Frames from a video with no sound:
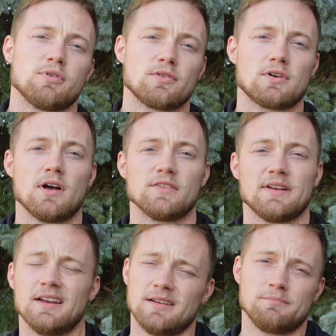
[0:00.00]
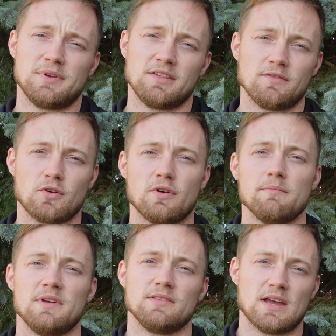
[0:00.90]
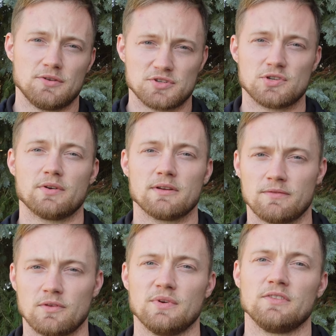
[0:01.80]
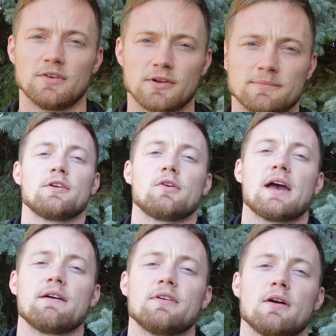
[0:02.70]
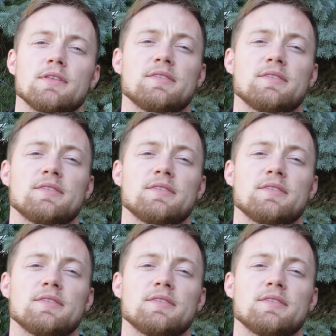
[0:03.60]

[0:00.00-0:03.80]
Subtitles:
protocols on any piece of equipment that you're storing for the winter. There you have it, are the